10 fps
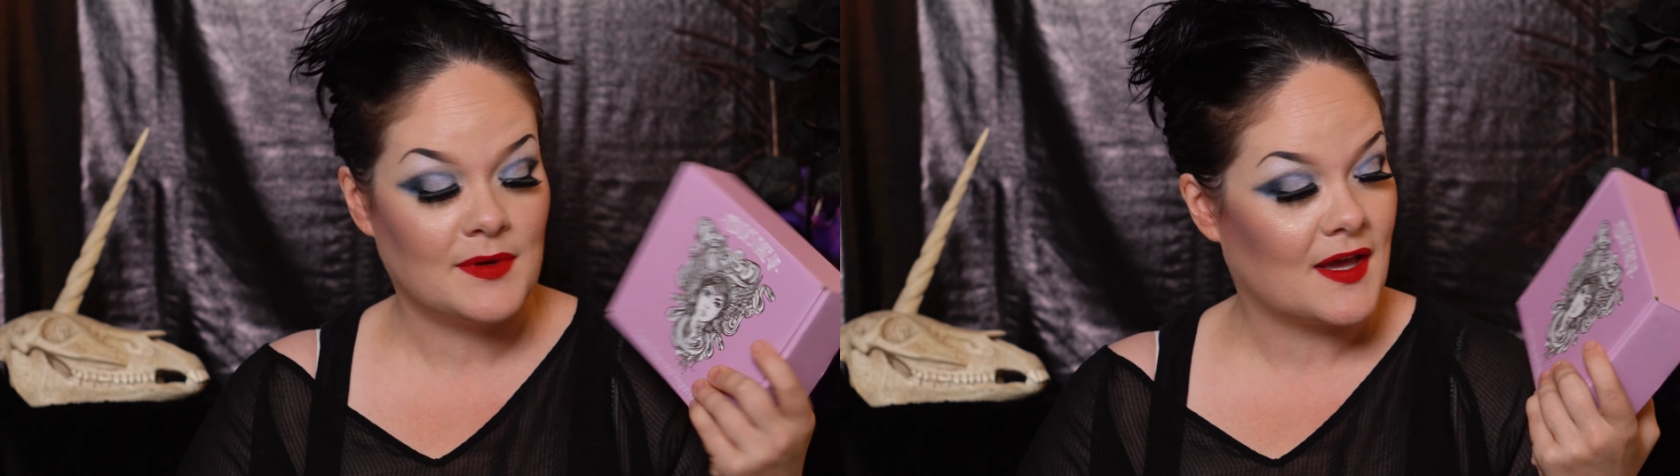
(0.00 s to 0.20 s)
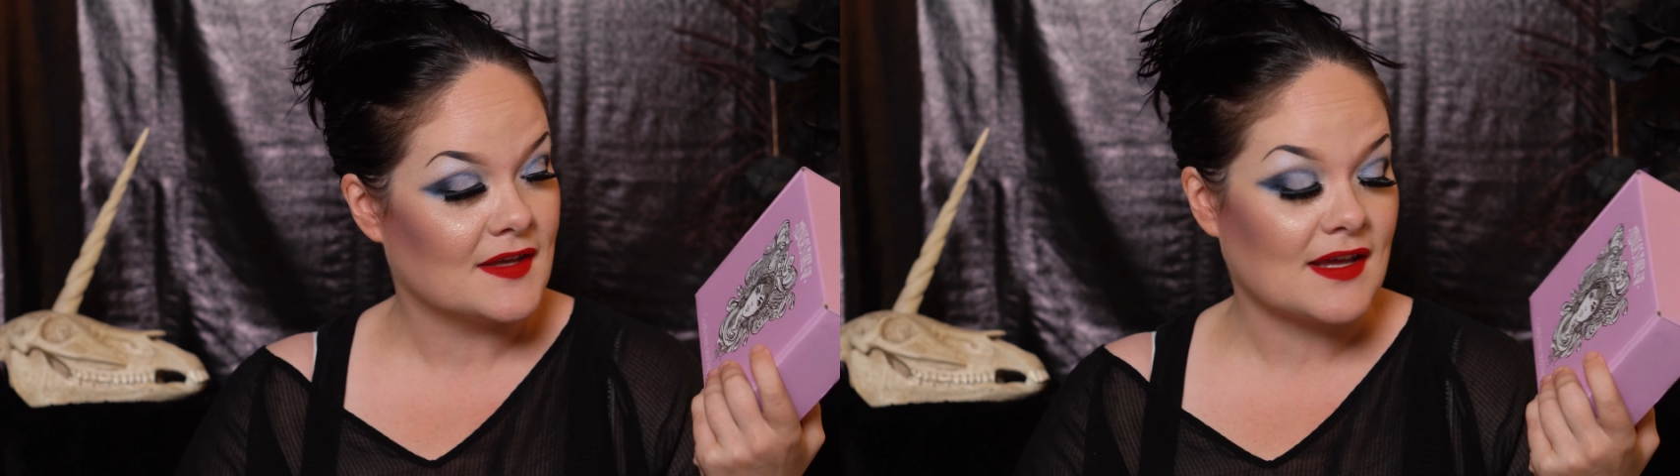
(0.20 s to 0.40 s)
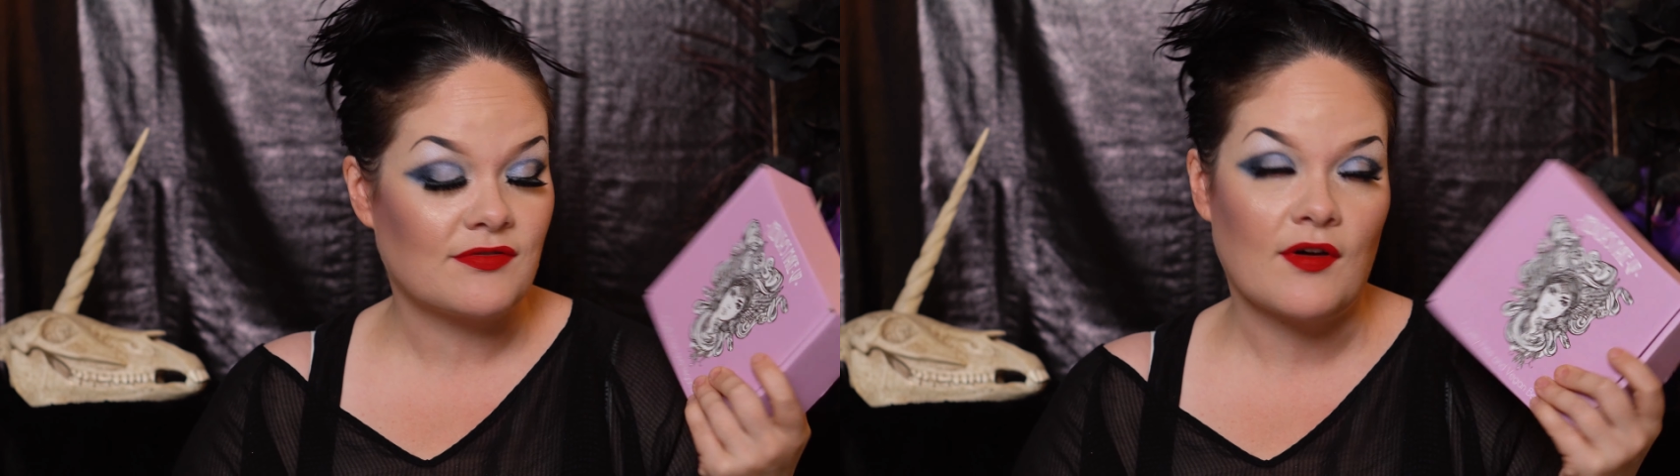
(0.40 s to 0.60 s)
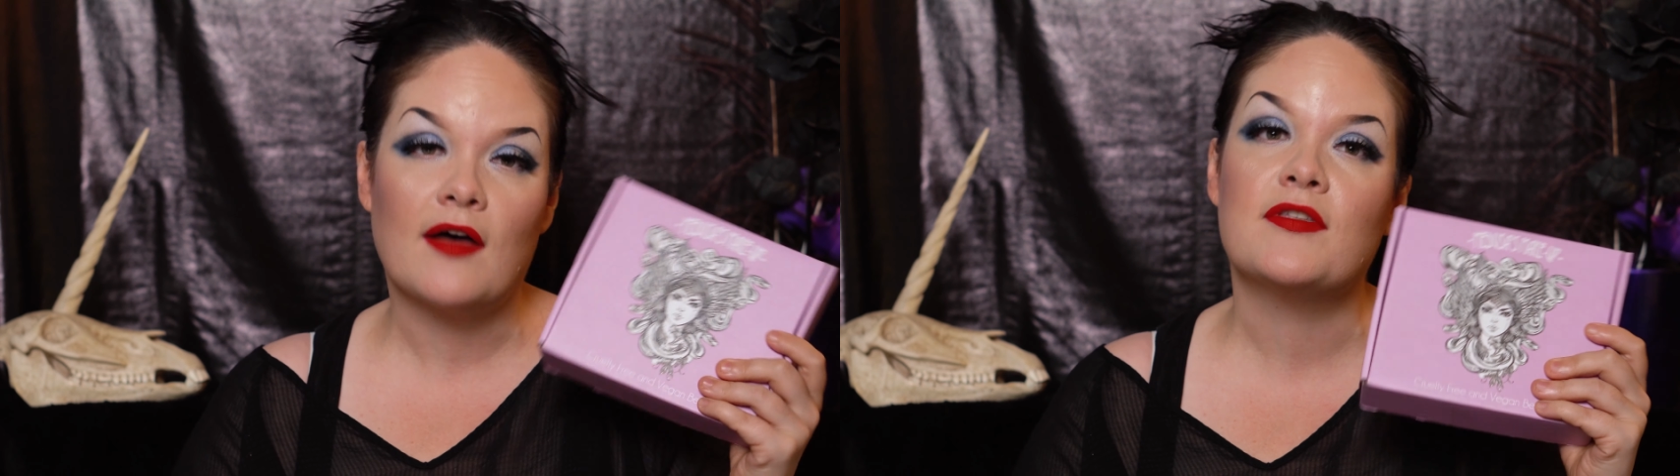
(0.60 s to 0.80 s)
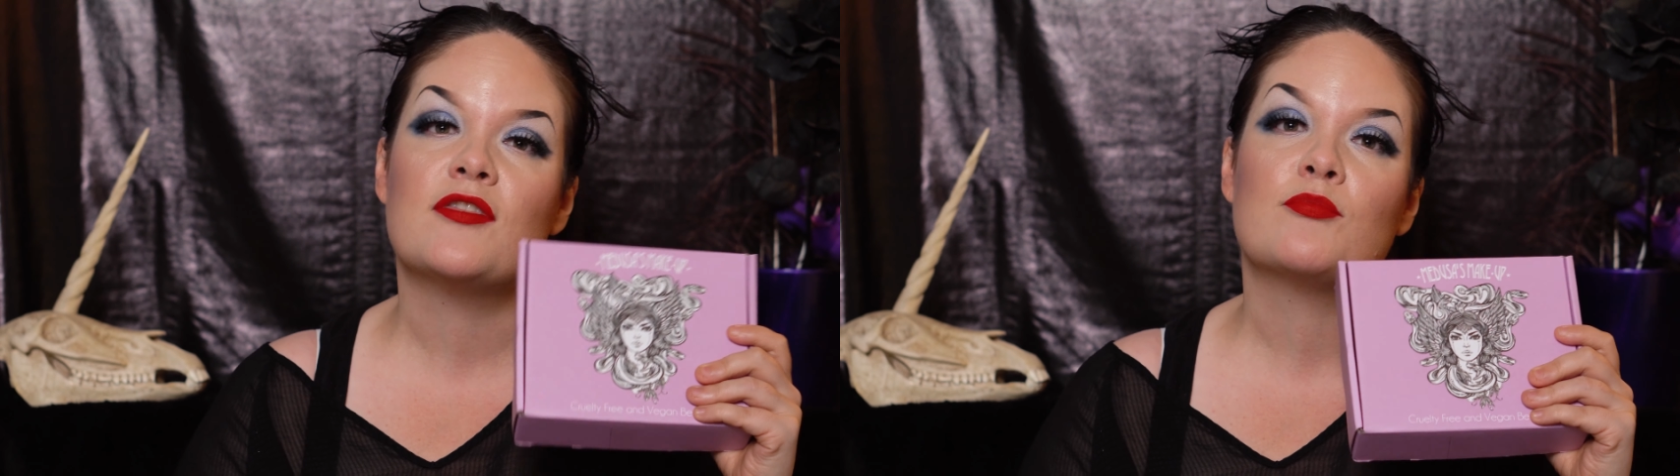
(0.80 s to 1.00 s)
because I
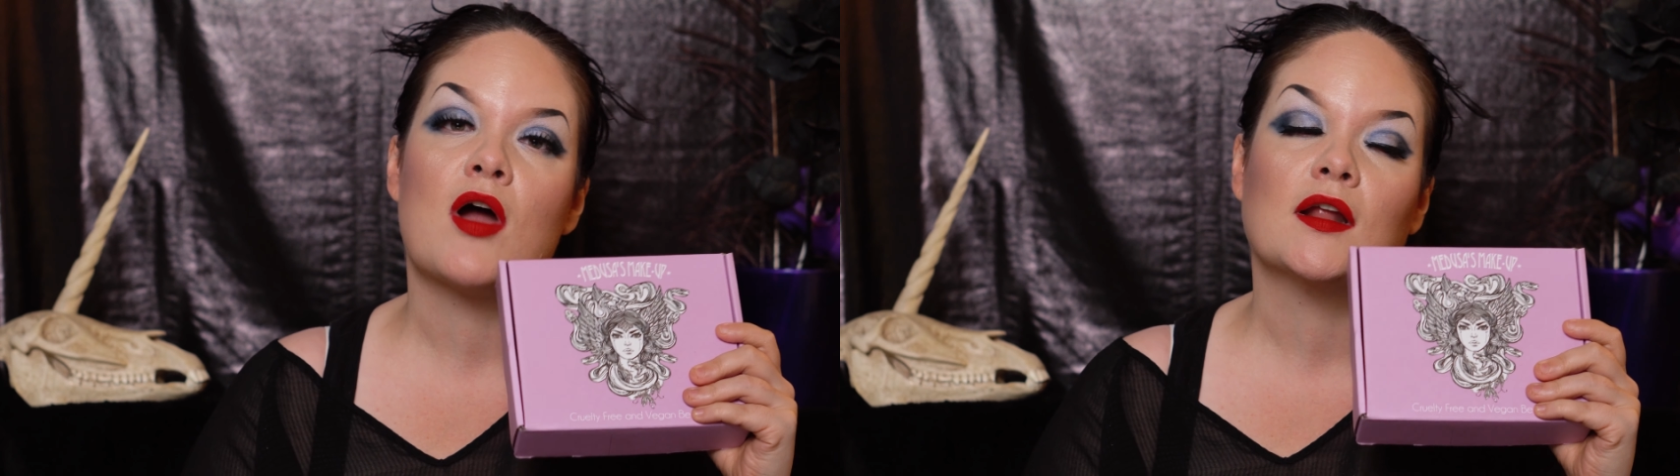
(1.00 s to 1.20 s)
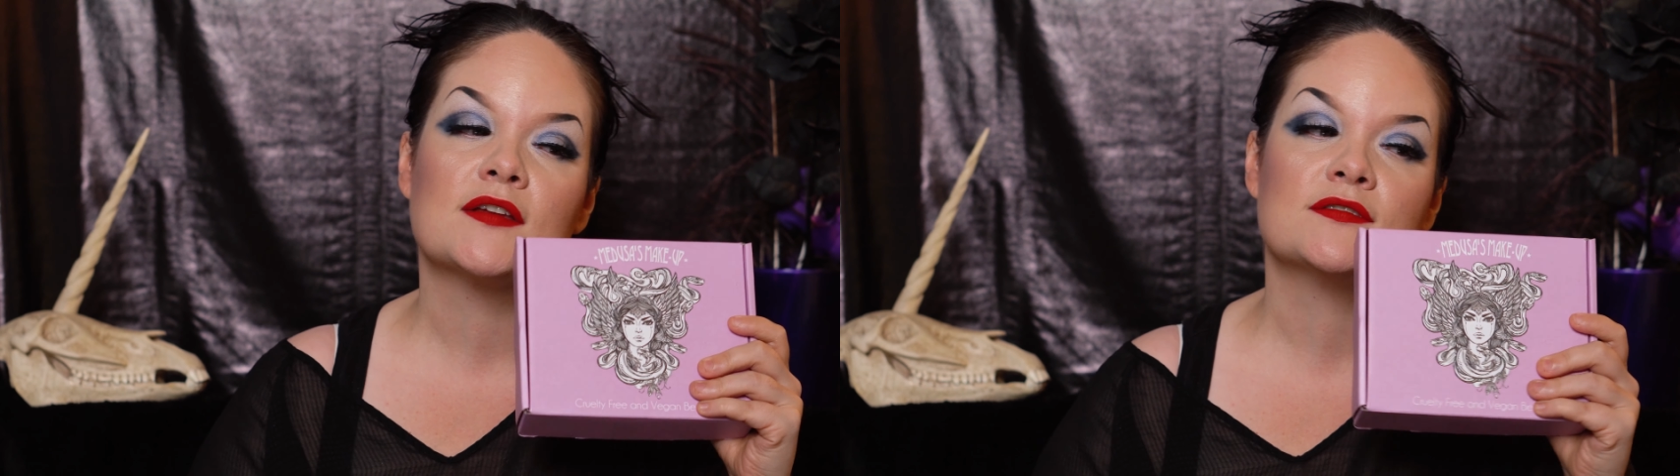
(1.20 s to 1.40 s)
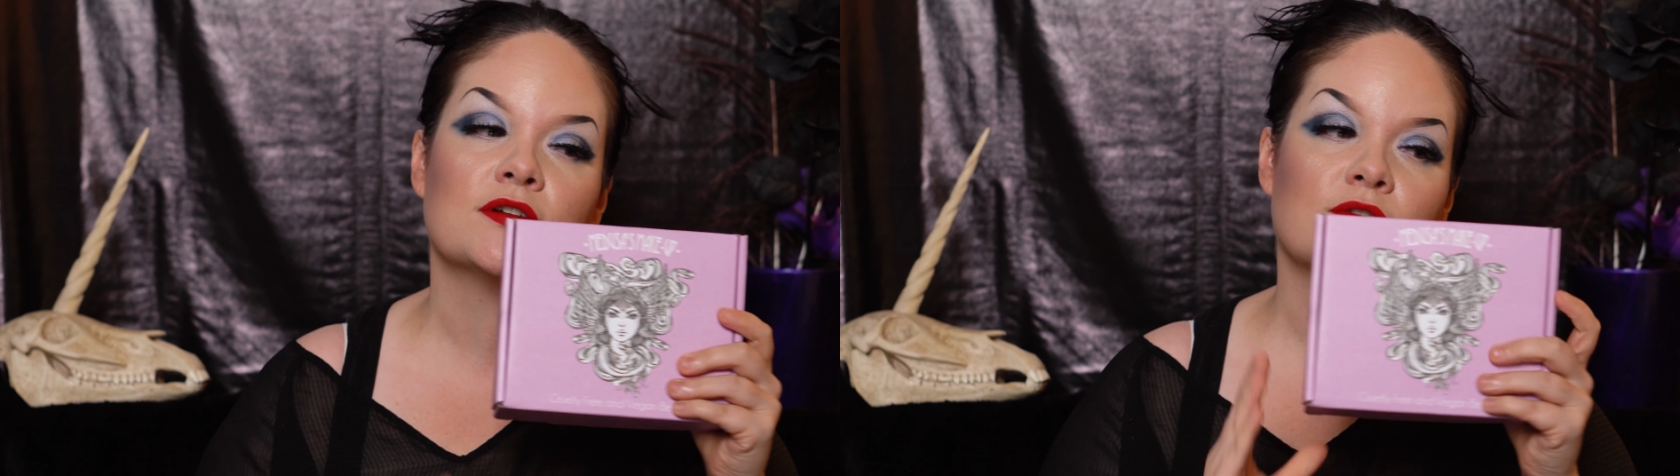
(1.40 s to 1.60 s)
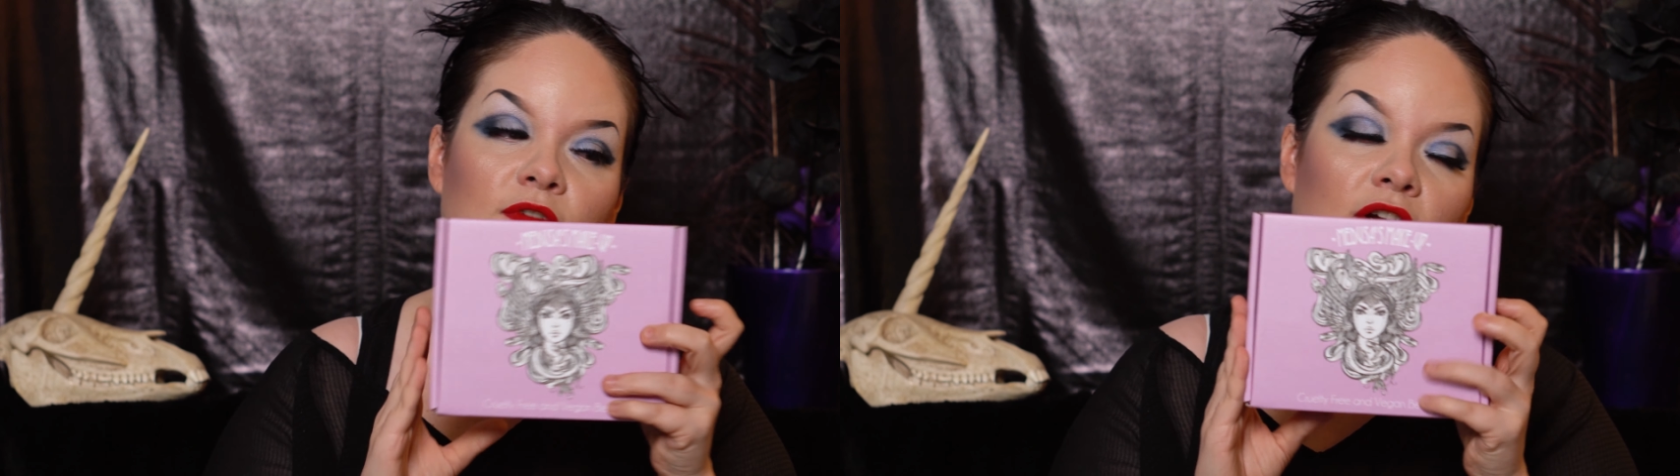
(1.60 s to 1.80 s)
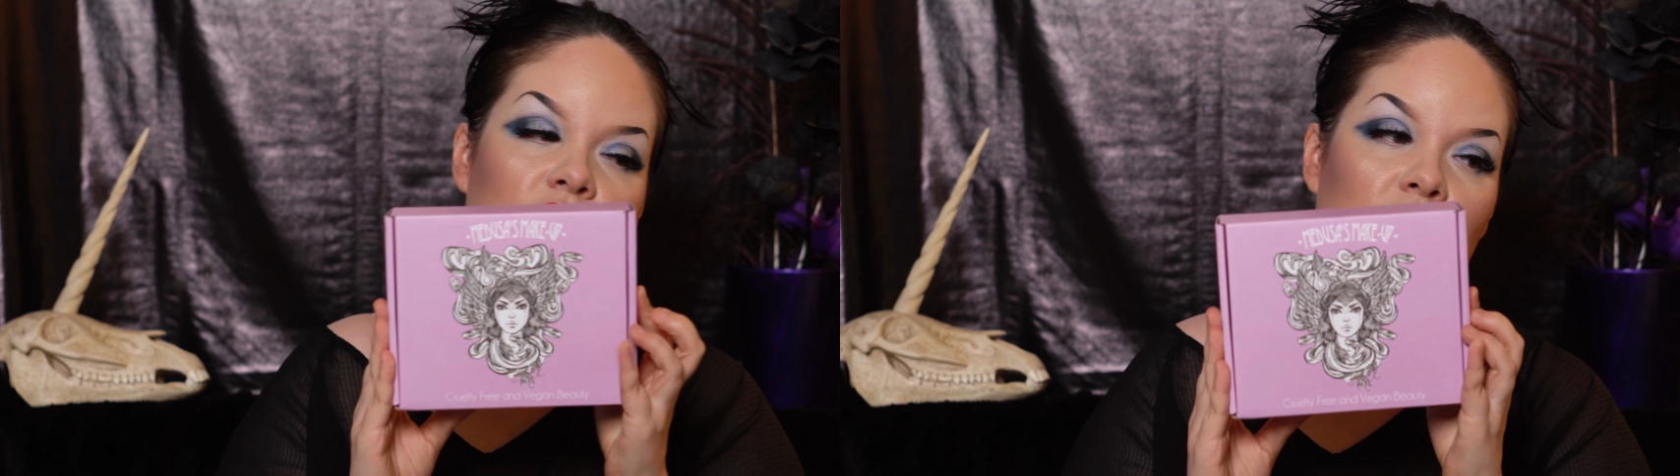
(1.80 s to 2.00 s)
thought that the products looked
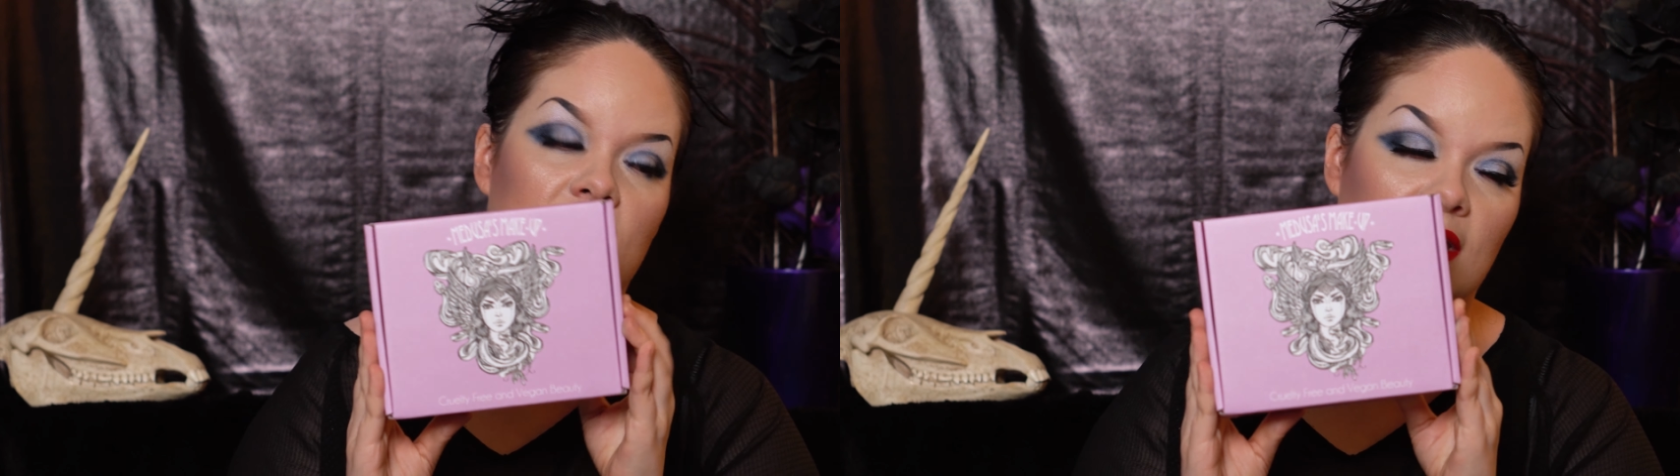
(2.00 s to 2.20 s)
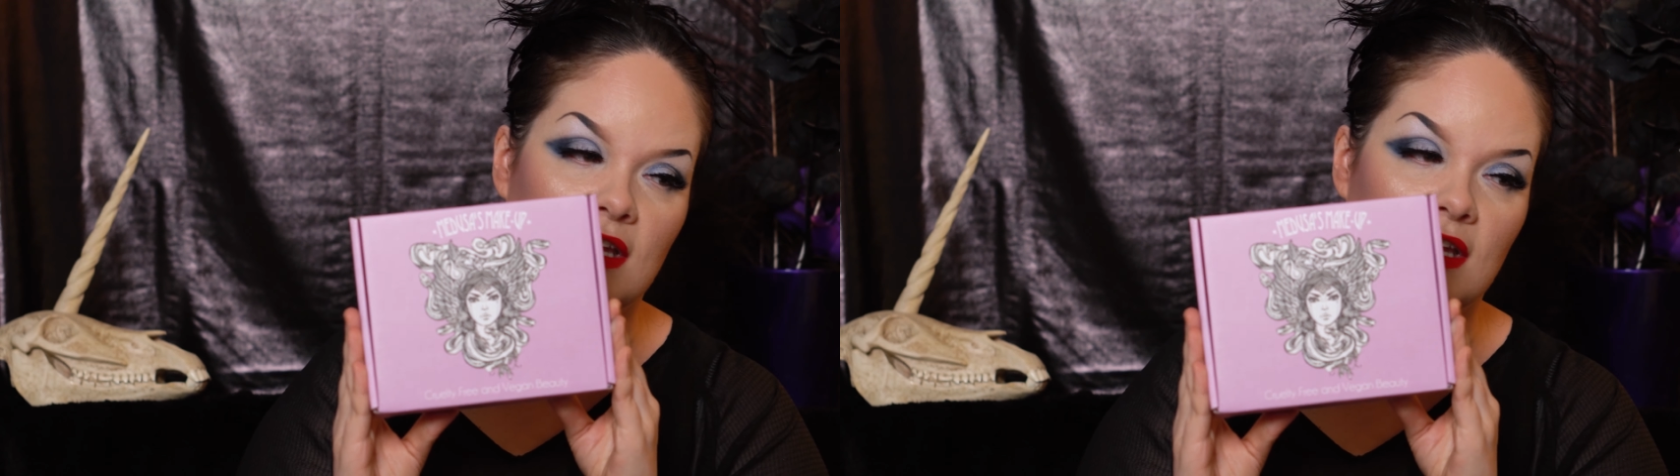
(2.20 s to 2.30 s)
very unique